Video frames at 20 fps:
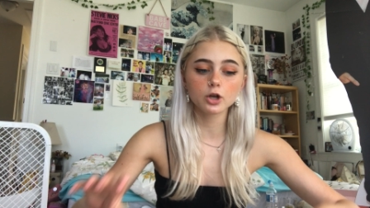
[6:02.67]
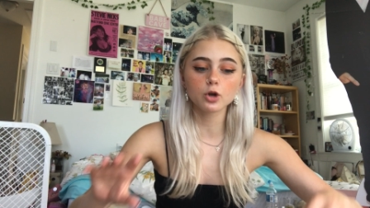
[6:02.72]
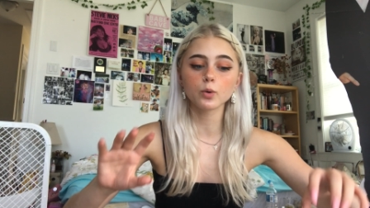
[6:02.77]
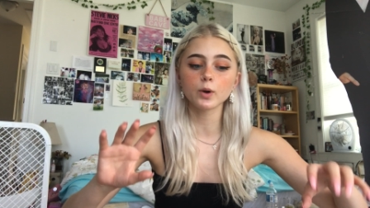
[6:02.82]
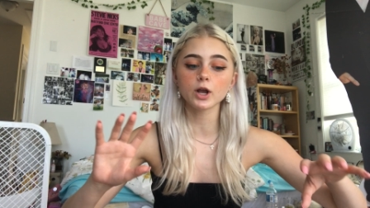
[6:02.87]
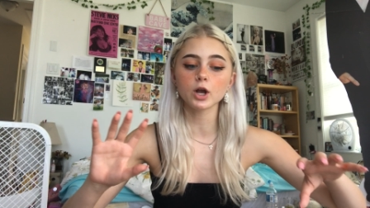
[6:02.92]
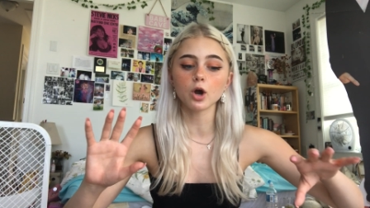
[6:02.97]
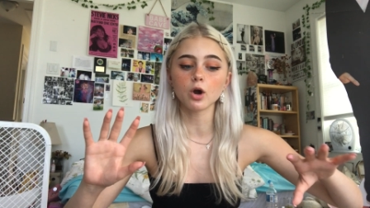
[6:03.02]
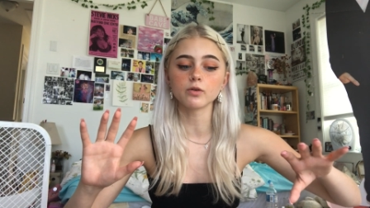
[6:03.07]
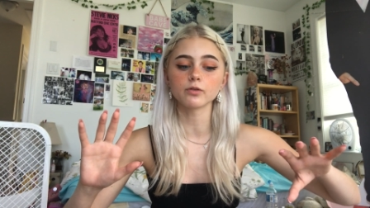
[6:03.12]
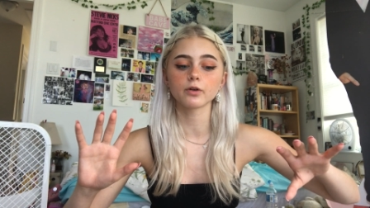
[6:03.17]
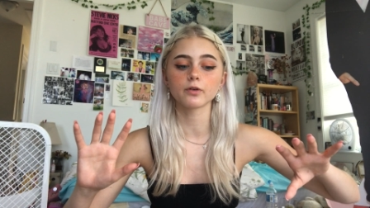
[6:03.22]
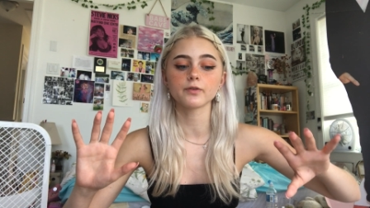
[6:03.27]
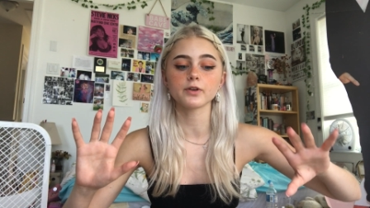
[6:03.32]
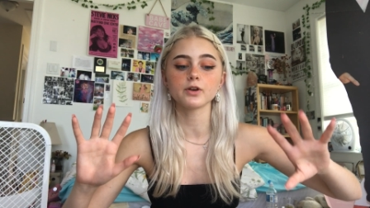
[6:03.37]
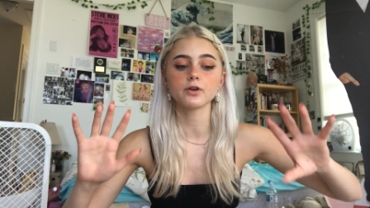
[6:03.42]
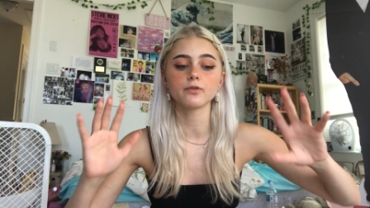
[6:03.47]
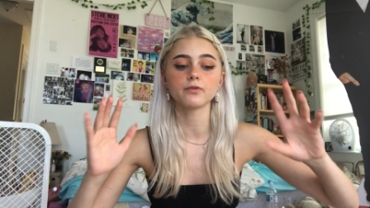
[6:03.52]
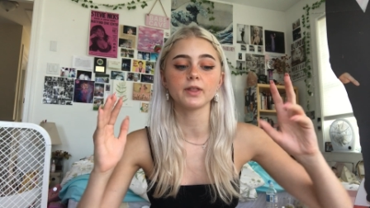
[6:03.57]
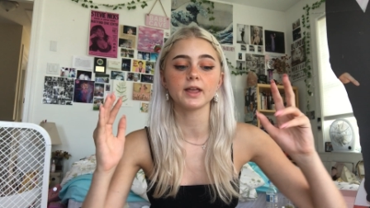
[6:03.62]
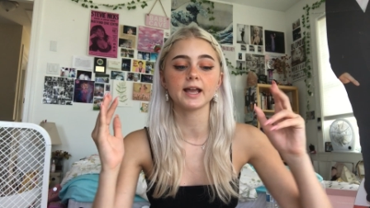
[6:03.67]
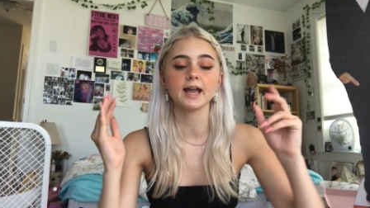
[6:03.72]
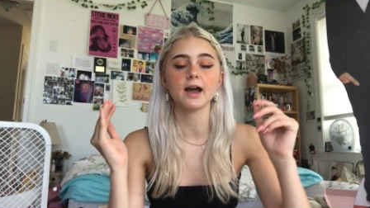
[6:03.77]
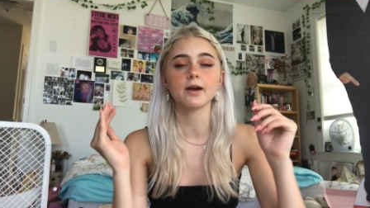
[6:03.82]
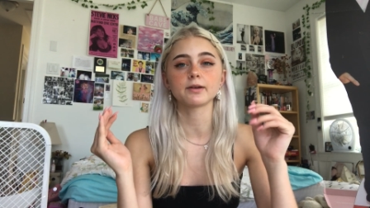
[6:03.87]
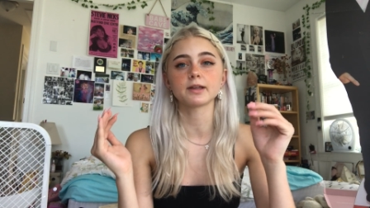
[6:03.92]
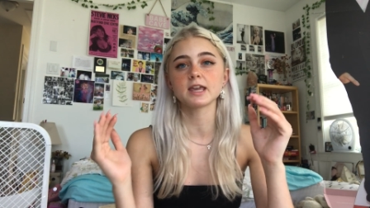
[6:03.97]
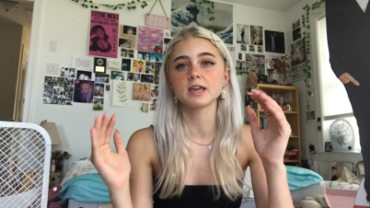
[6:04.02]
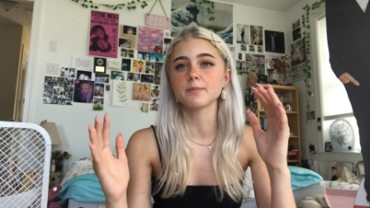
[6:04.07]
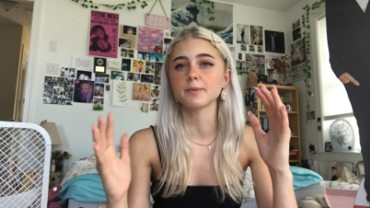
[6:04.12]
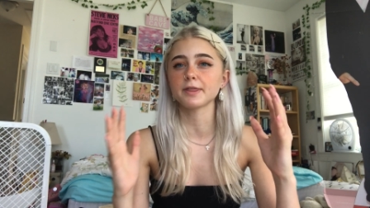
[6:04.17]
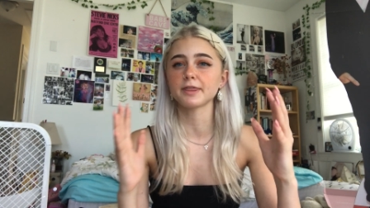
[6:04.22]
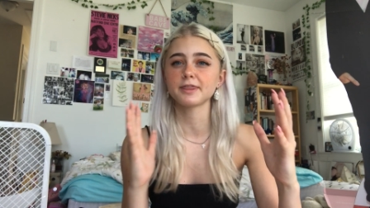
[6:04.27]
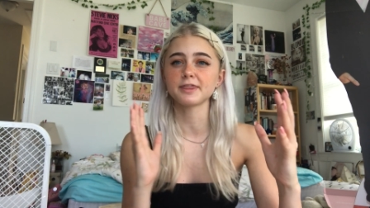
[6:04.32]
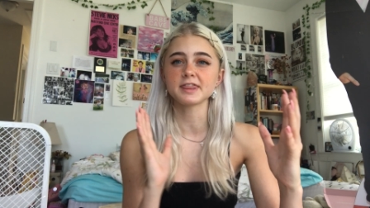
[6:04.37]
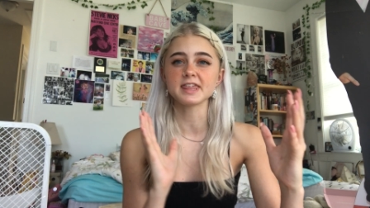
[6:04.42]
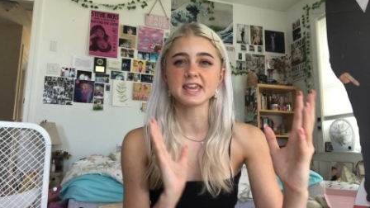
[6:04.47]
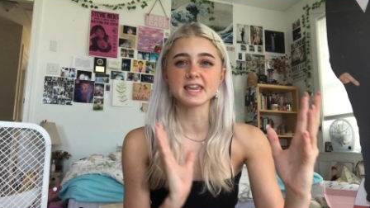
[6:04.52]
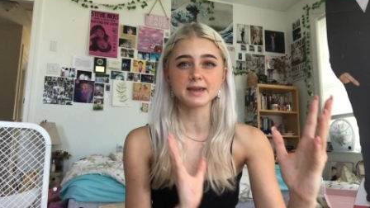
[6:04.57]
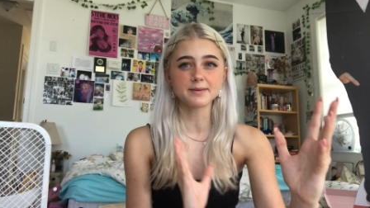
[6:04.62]
quick overview of like how to keep a
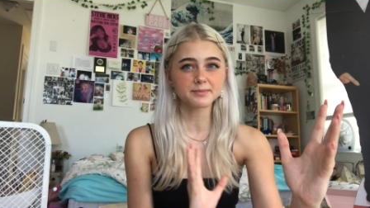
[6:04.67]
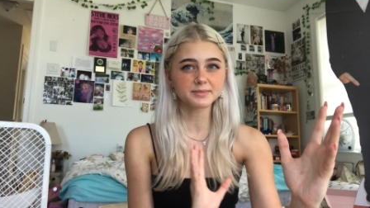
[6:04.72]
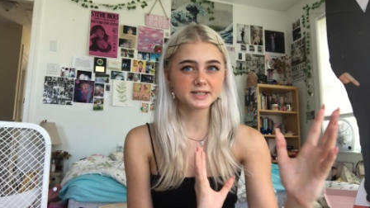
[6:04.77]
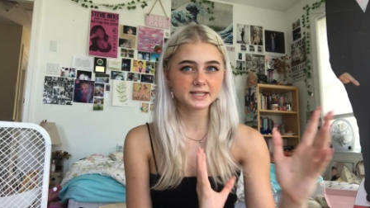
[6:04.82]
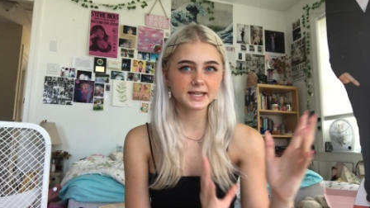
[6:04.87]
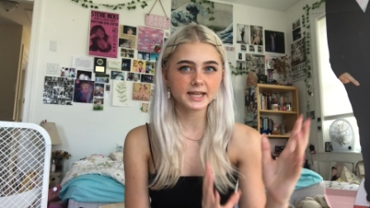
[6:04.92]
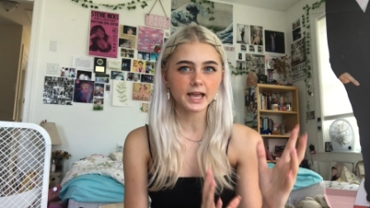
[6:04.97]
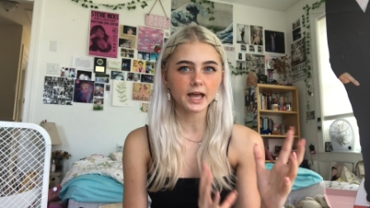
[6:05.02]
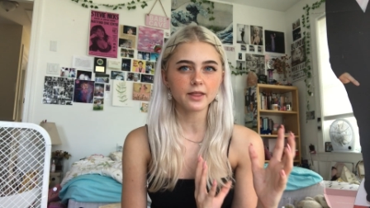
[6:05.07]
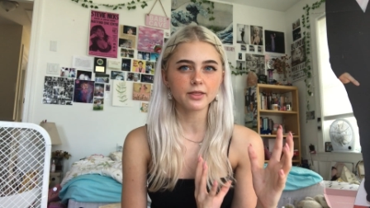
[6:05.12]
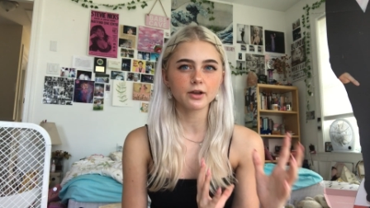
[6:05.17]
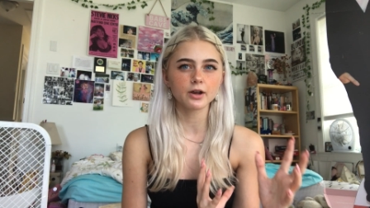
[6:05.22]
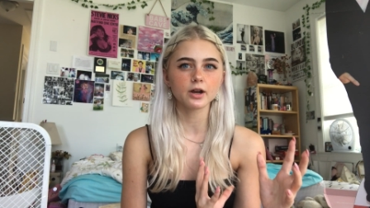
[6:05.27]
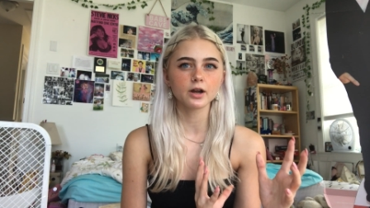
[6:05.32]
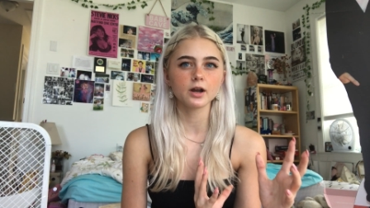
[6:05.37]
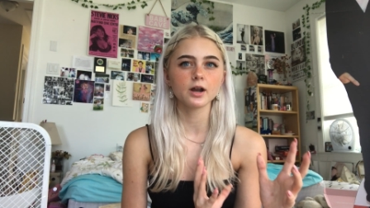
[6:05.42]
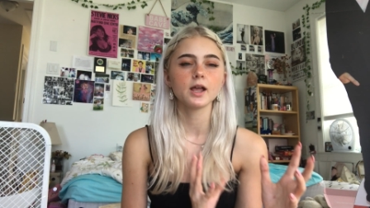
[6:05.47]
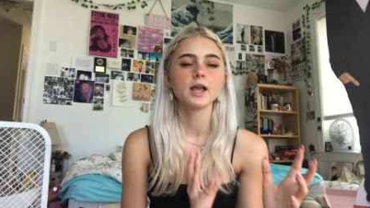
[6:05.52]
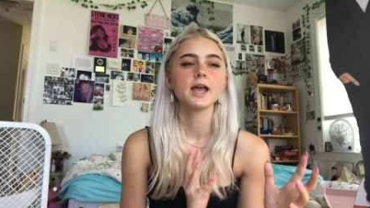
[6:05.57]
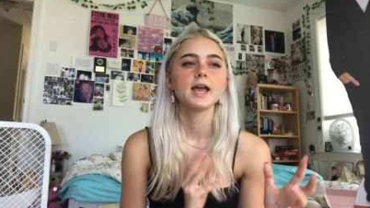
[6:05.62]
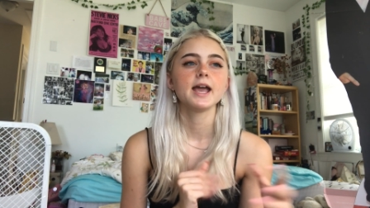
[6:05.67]
theme together,